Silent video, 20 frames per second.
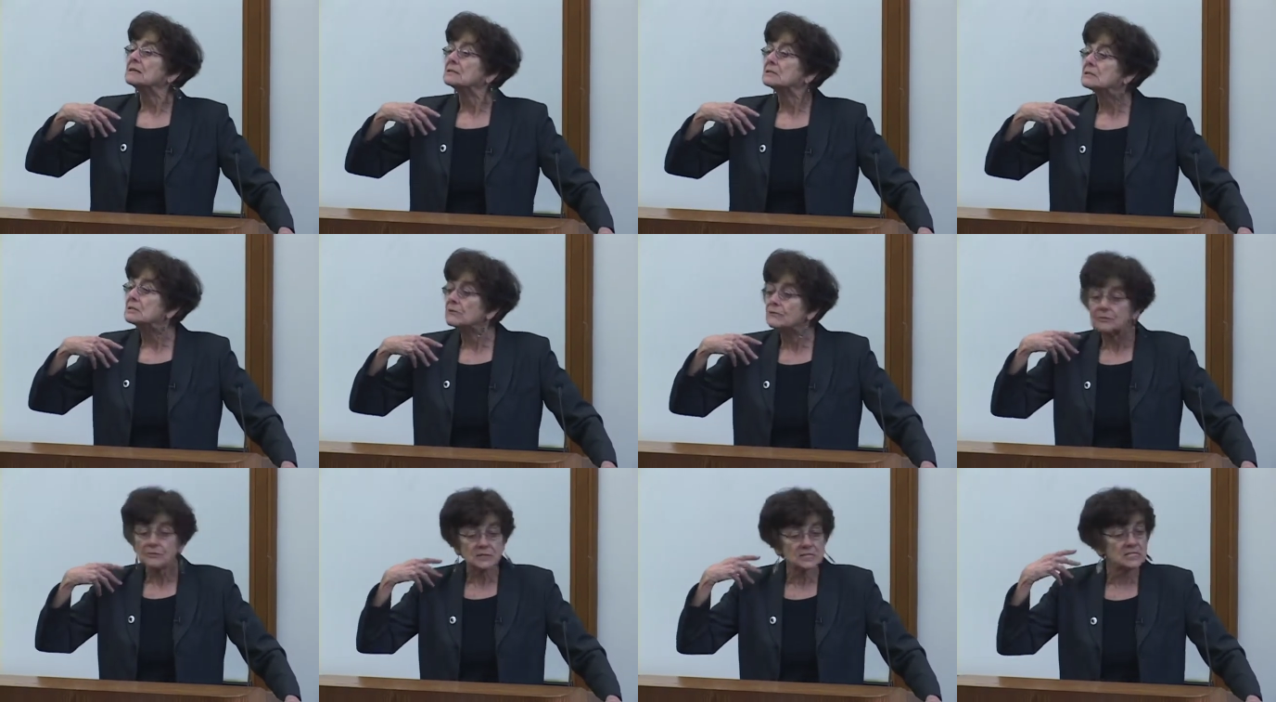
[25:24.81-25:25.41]
to
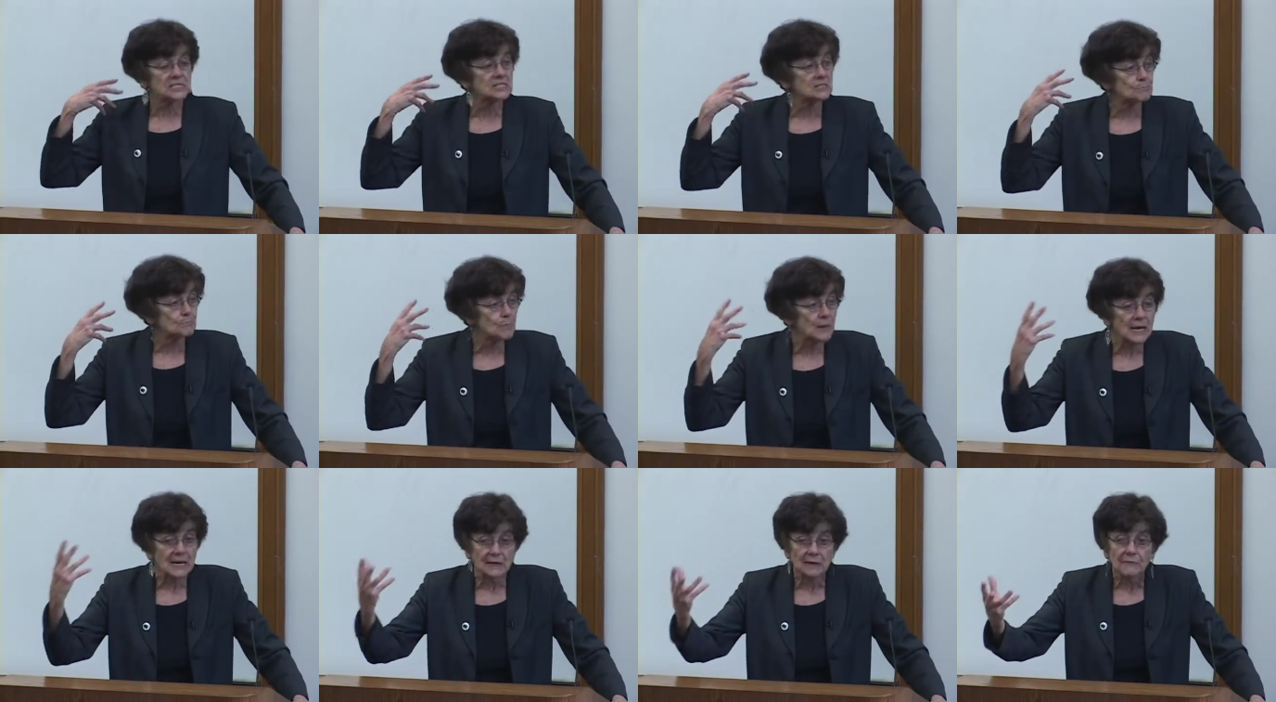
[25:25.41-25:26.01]

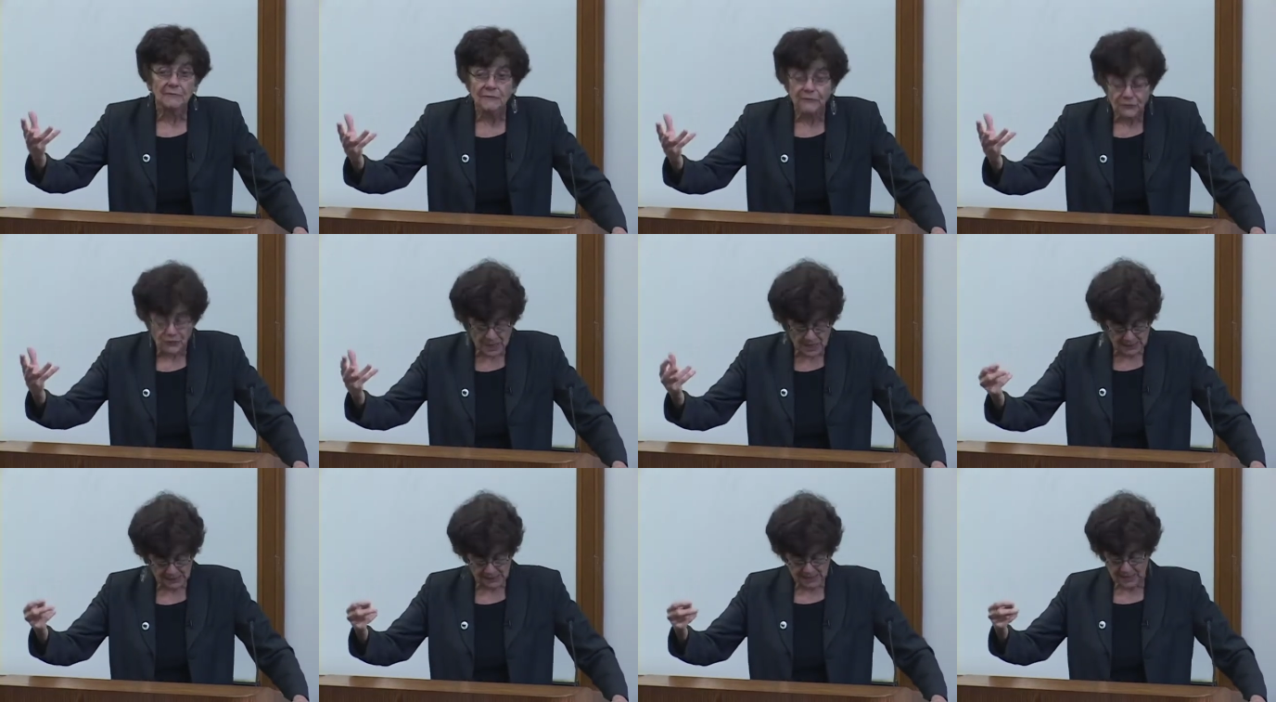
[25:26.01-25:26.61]
speak
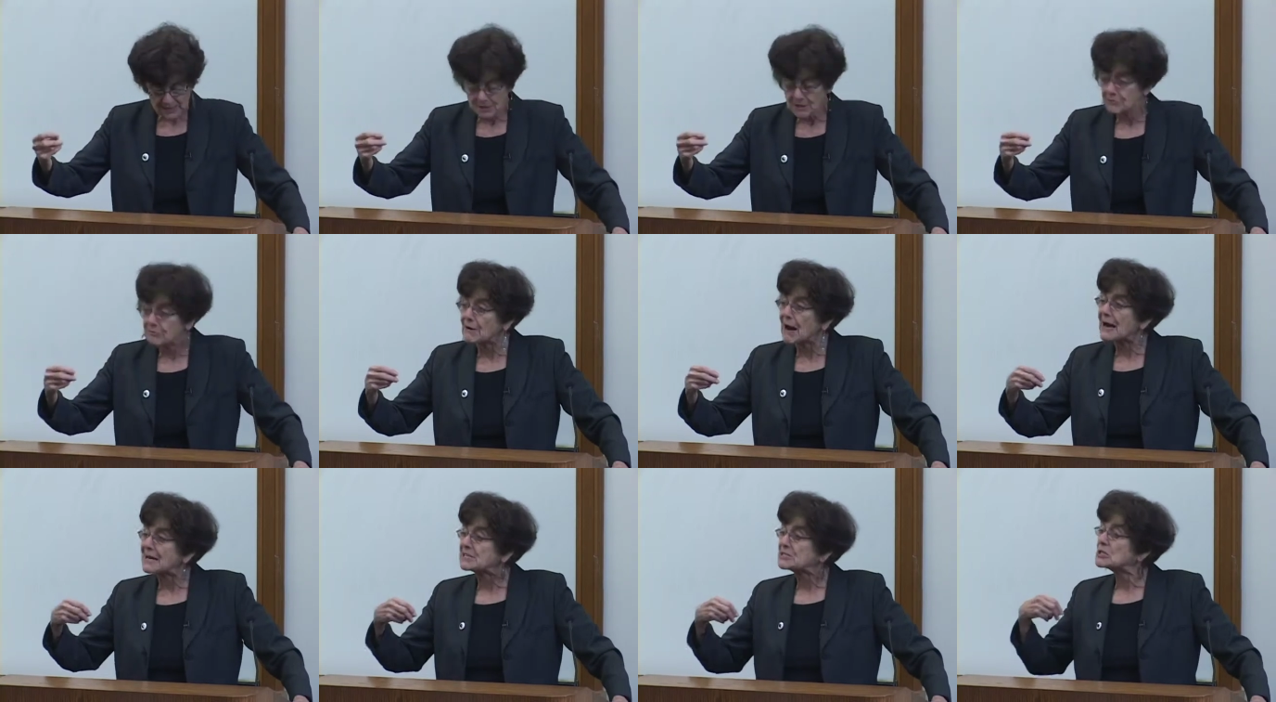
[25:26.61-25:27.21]
freely, the
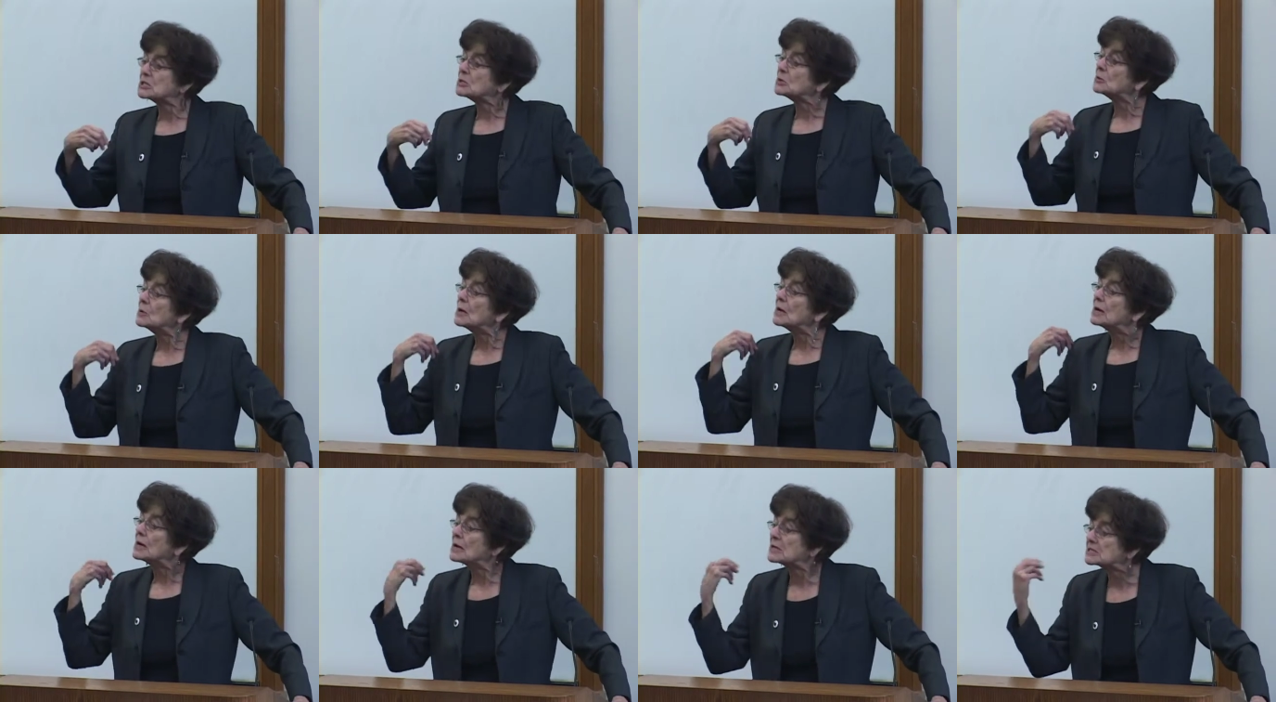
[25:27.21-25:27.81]
right to
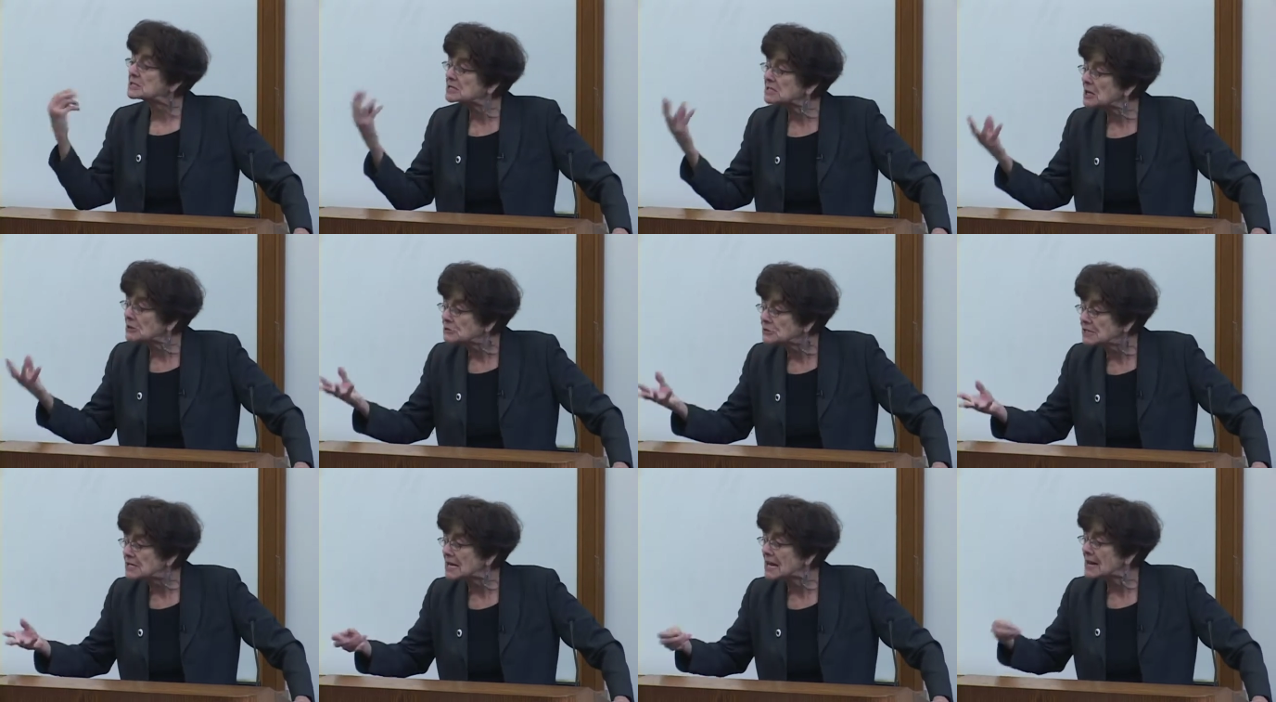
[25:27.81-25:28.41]

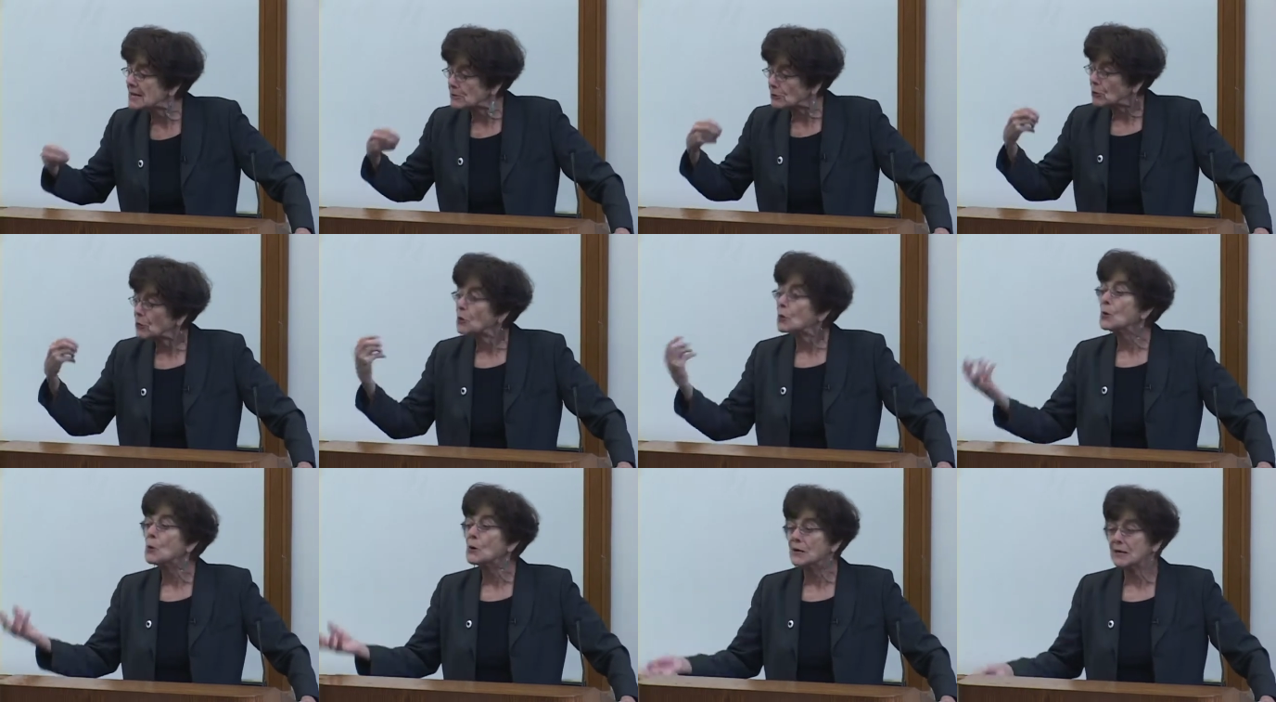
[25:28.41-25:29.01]
associate or
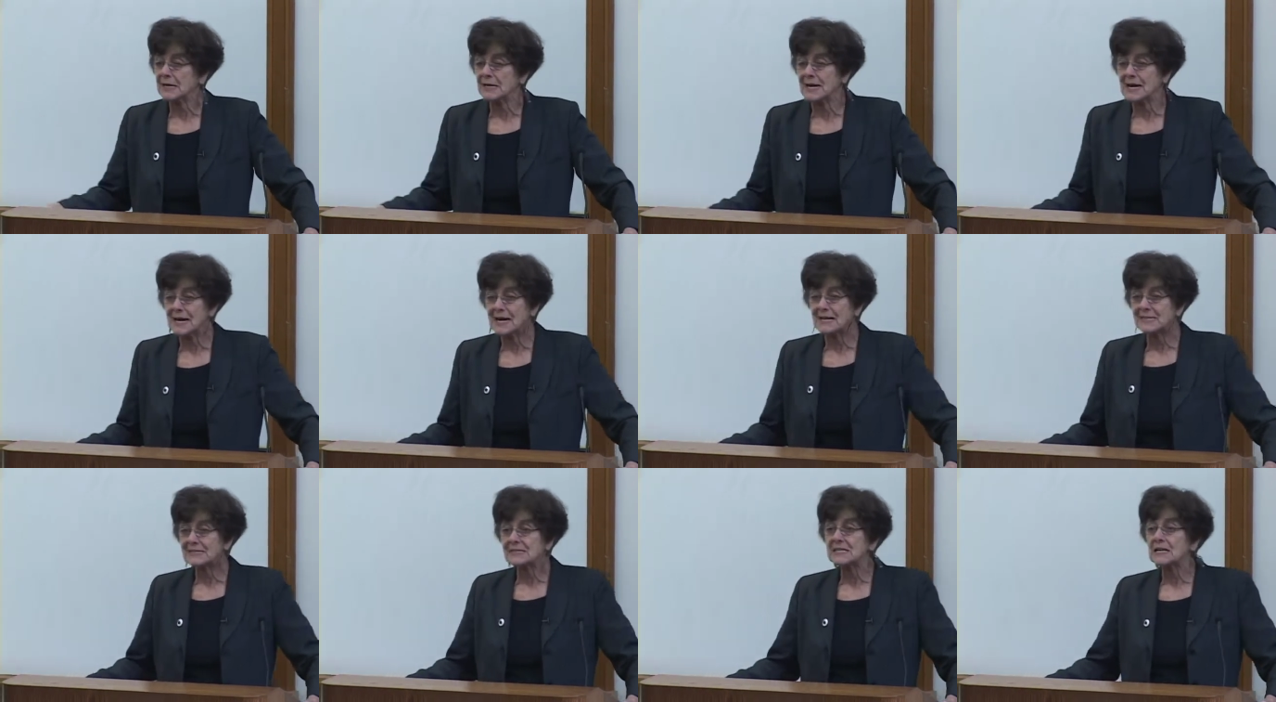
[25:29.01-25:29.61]

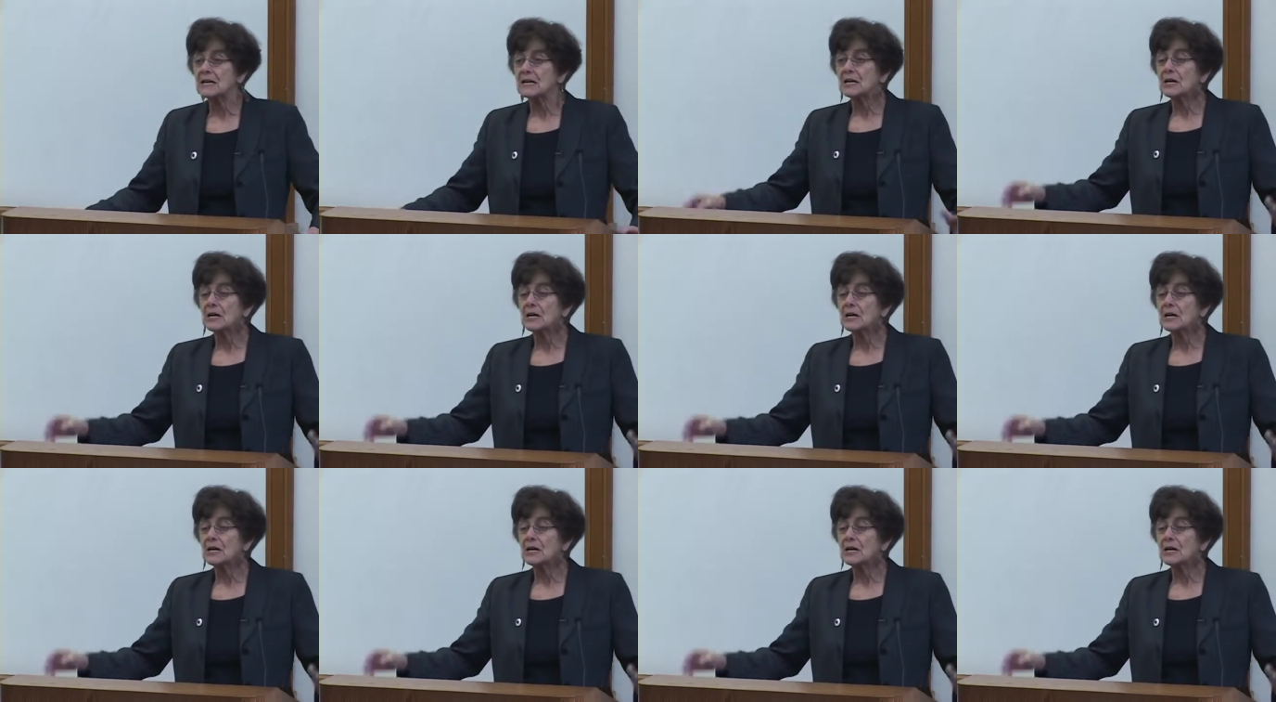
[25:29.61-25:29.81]
organize,